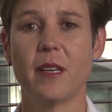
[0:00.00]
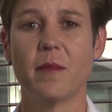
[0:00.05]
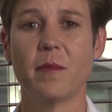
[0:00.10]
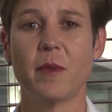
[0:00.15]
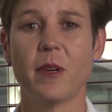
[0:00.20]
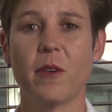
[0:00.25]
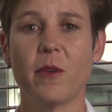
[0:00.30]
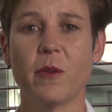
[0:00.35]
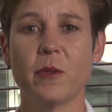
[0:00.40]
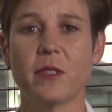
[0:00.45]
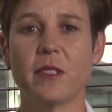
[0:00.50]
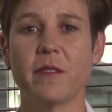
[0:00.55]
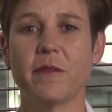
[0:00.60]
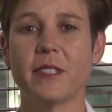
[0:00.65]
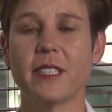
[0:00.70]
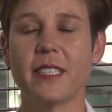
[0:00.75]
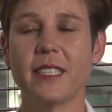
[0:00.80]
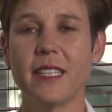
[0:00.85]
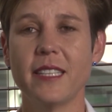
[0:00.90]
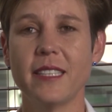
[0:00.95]
because the
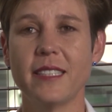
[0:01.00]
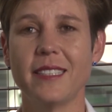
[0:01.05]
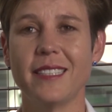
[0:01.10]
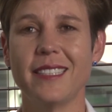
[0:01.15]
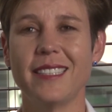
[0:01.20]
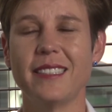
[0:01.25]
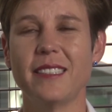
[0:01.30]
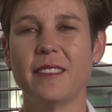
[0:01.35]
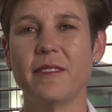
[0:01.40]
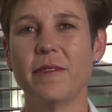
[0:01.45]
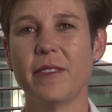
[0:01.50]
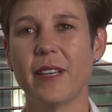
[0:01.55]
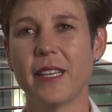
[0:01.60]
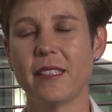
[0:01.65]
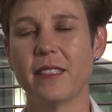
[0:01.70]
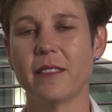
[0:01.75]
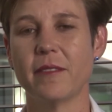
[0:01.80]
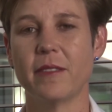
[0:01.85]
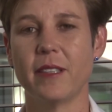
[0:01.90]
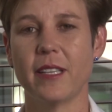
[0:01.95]
facility is
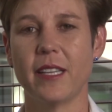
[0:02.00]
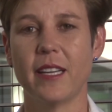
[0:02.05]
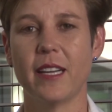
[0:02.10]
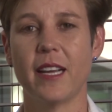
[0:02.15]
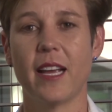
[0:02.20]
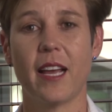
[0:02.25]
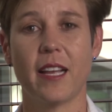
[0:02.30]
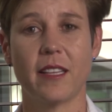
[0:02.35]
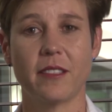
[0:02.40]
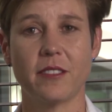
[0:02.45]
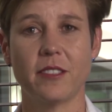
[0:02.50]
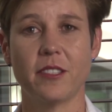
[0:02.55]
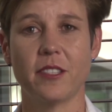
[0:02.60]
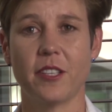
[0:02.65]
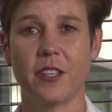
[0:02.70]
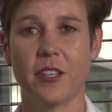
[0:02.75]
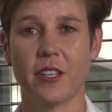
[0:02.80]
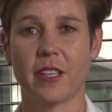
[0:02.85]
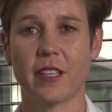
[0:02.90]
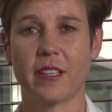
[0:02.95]
effectively
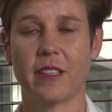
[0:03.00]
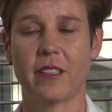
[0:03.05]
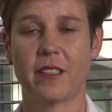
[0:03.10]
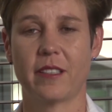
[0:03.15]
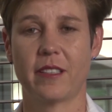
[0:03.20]
unsecured.